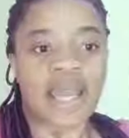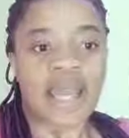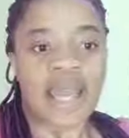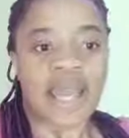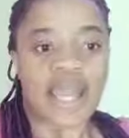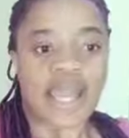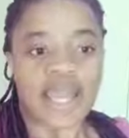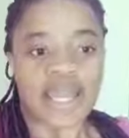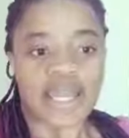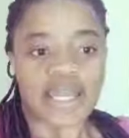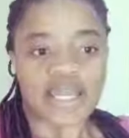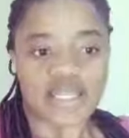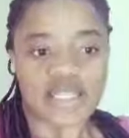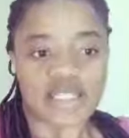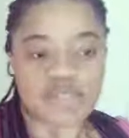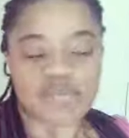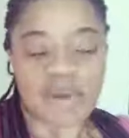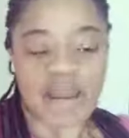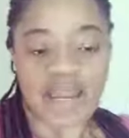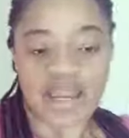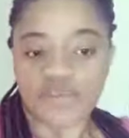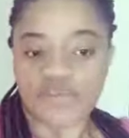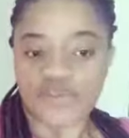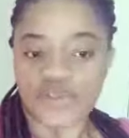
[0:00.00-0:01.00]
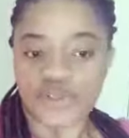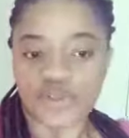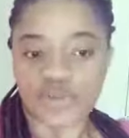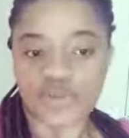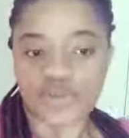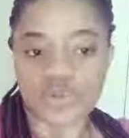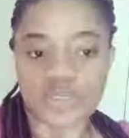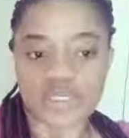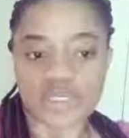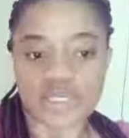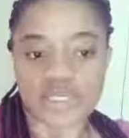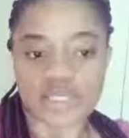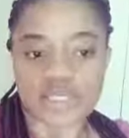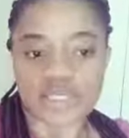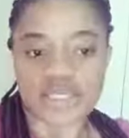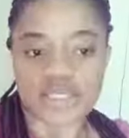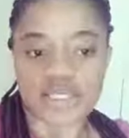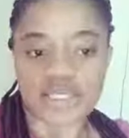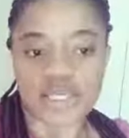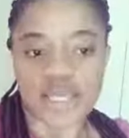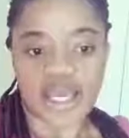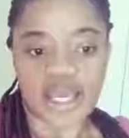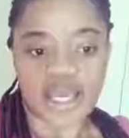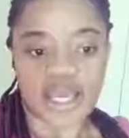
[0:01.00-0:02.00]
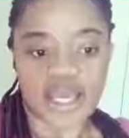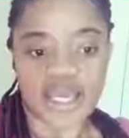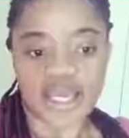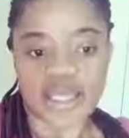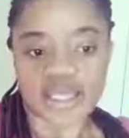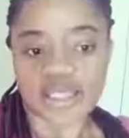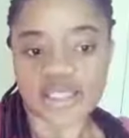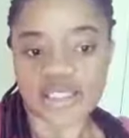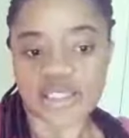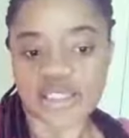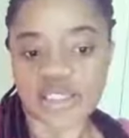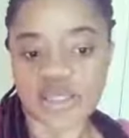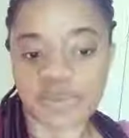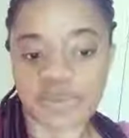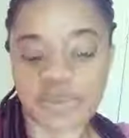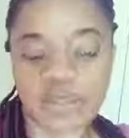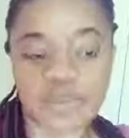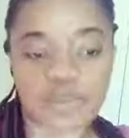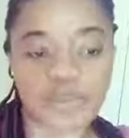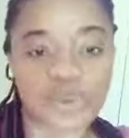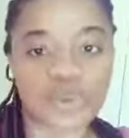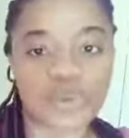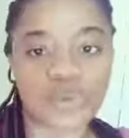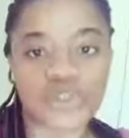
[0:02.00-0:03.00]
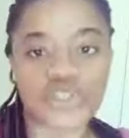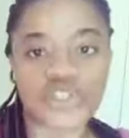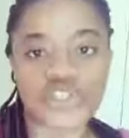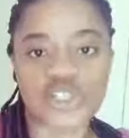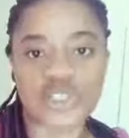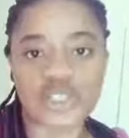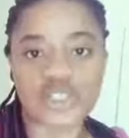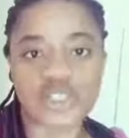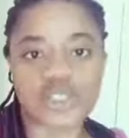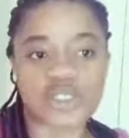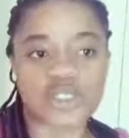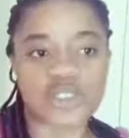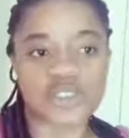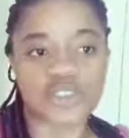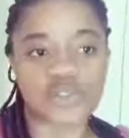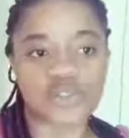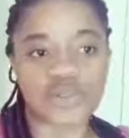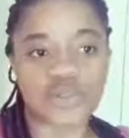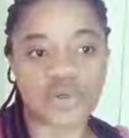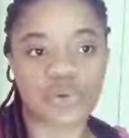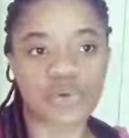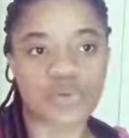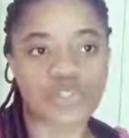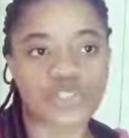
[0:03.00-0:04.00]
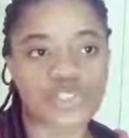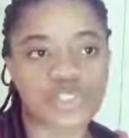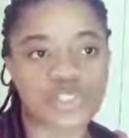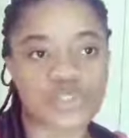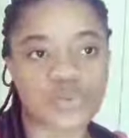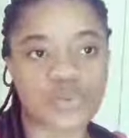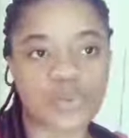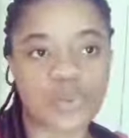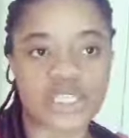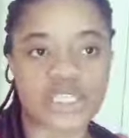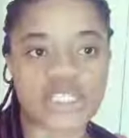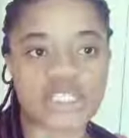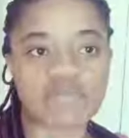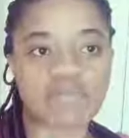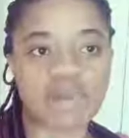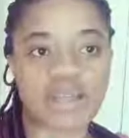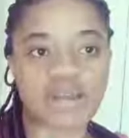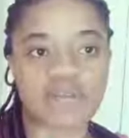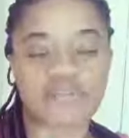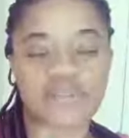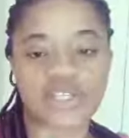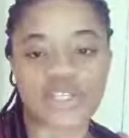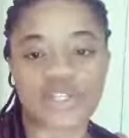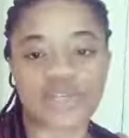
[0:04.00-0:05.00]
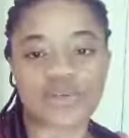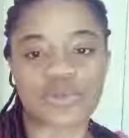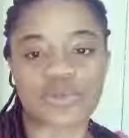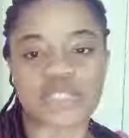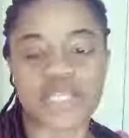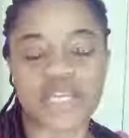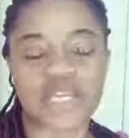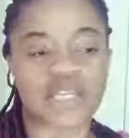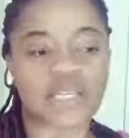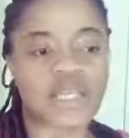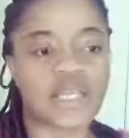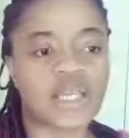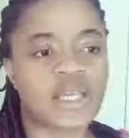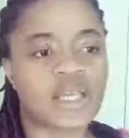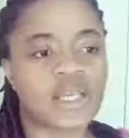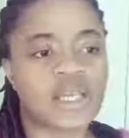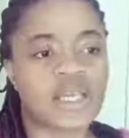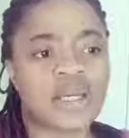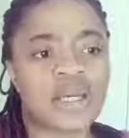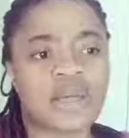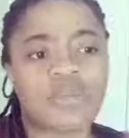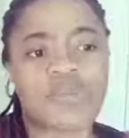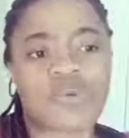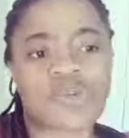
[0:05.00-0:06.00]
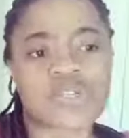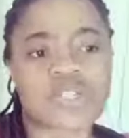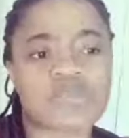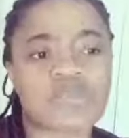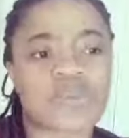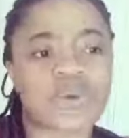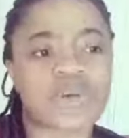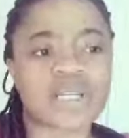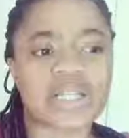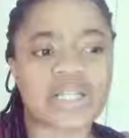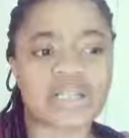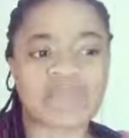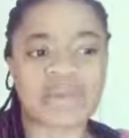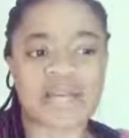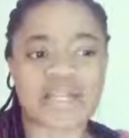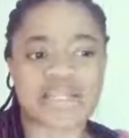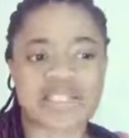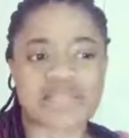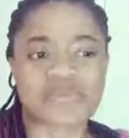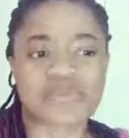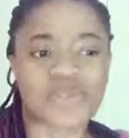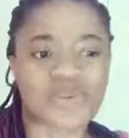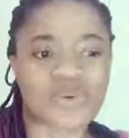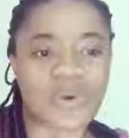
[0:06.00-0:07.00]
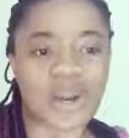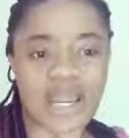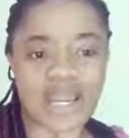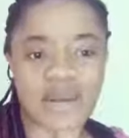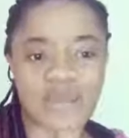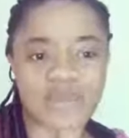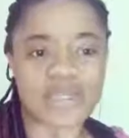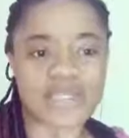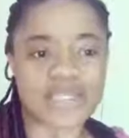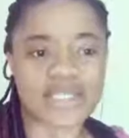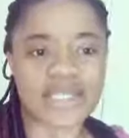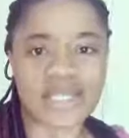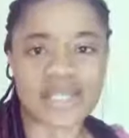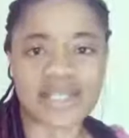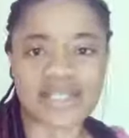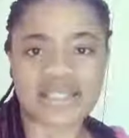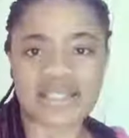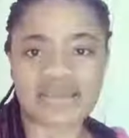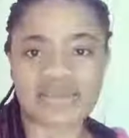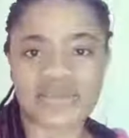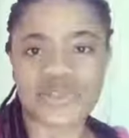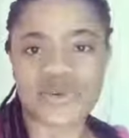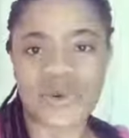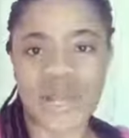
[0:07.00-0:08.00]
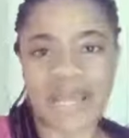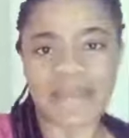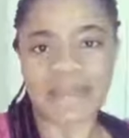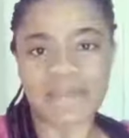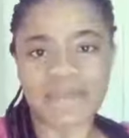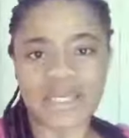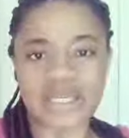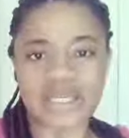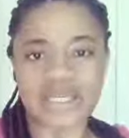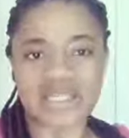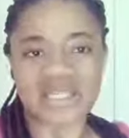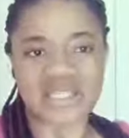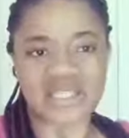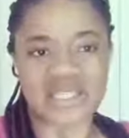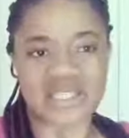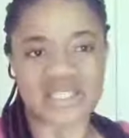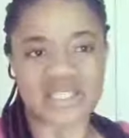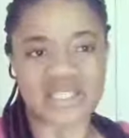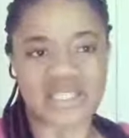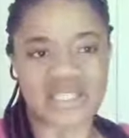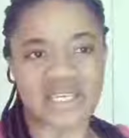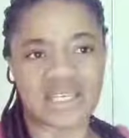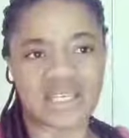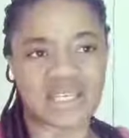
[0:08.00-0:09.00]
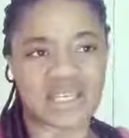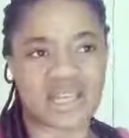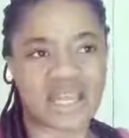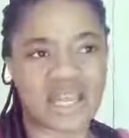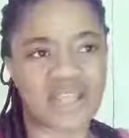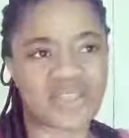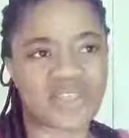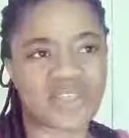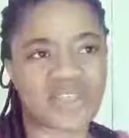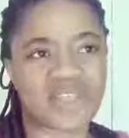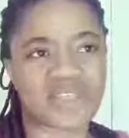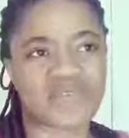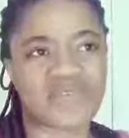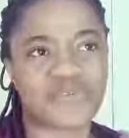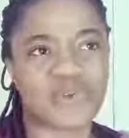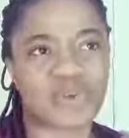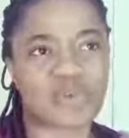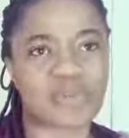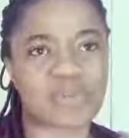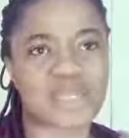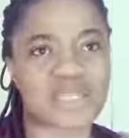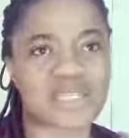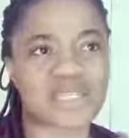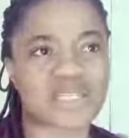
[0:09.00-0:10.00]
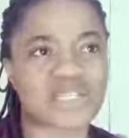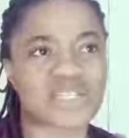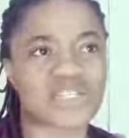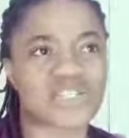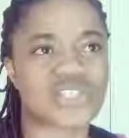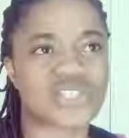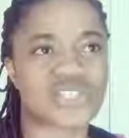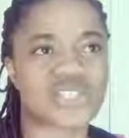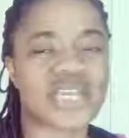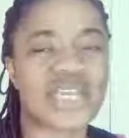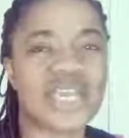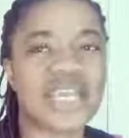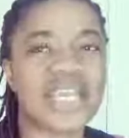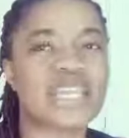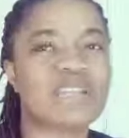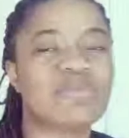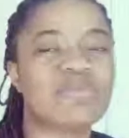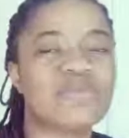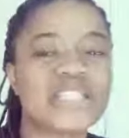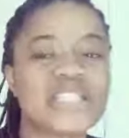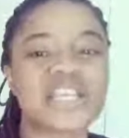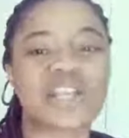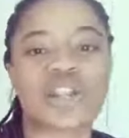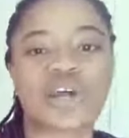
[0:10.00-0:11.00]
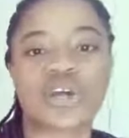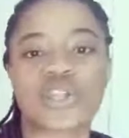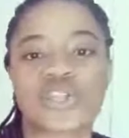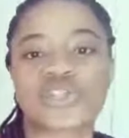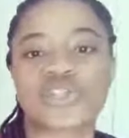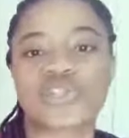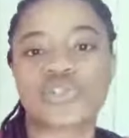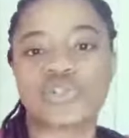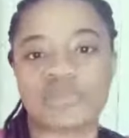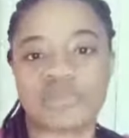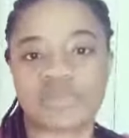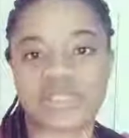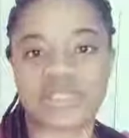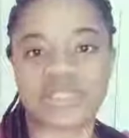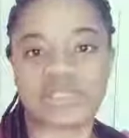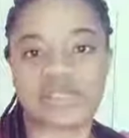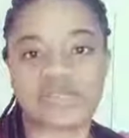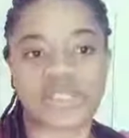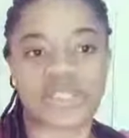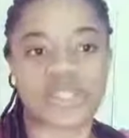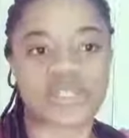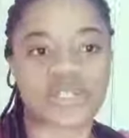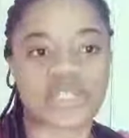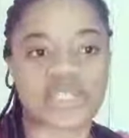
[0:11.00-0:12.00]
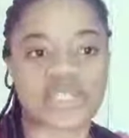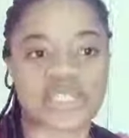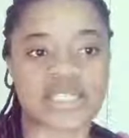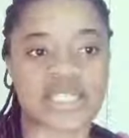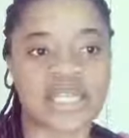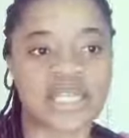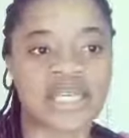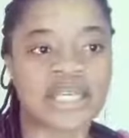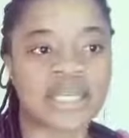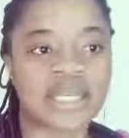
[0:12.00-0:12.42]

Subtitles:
and my viewers and the people who just, you know, just watching my videos, and most importantly my subscribers. Like, subscribing is, I think for me, it's just, it means a lot to me, because